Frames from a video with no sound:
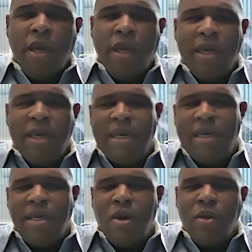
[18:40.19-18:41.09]

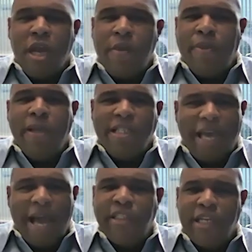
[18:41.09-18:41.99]
you know, the airplane is
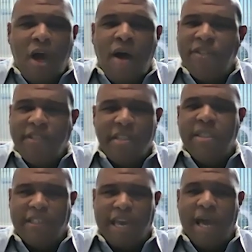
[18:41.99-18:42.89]
actually an office in
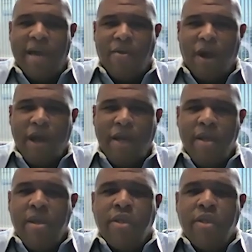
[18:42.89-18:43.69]
the sky, right?